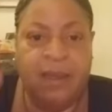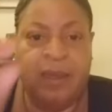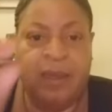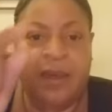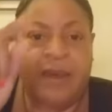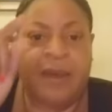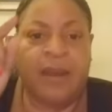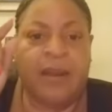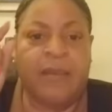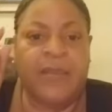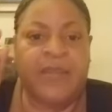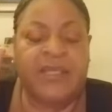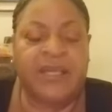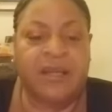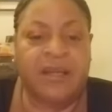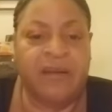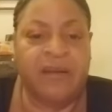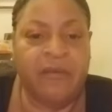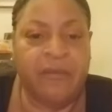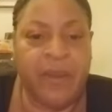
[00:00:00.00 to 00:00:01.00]
And I'm going to
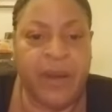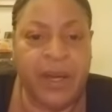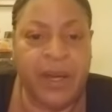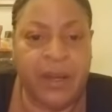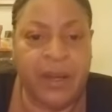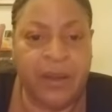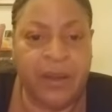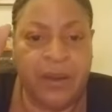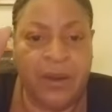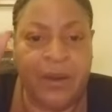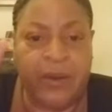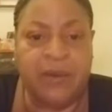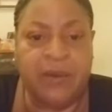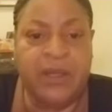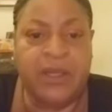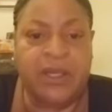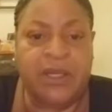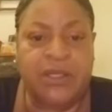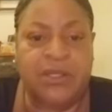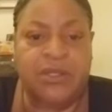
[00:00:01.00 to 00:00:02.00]
tell everybody to go to
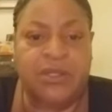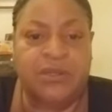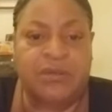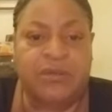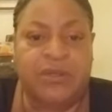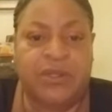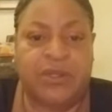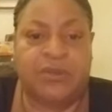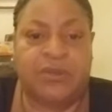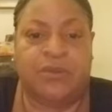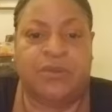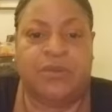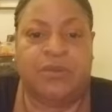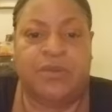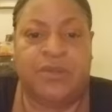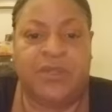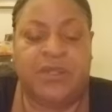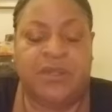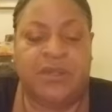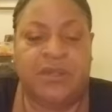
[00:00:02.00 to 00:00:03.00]
these
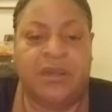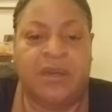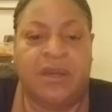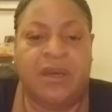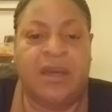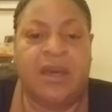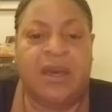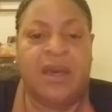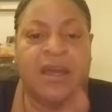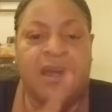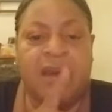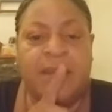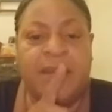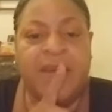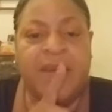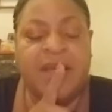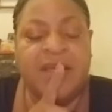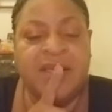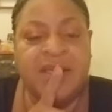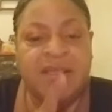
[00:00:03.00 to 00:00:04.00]
YouTubes. And I'm
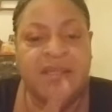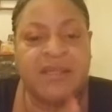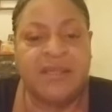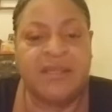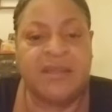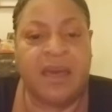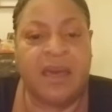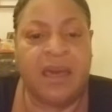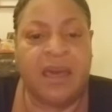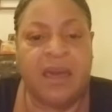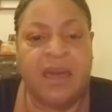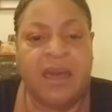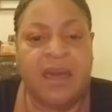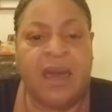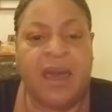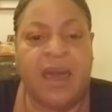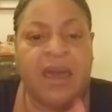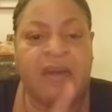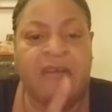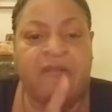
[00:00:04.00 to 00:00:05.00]
going to say,
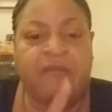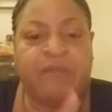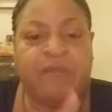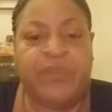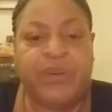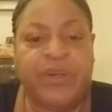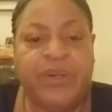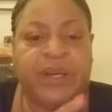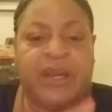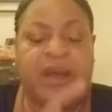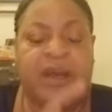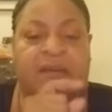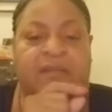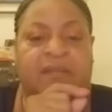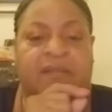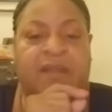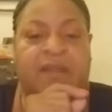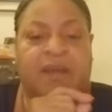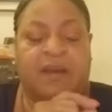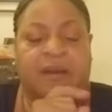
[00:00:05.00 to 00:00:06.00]
I have put it out
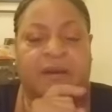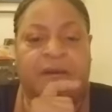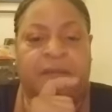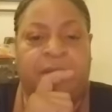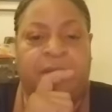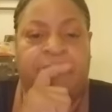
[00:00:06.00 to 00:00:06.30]
there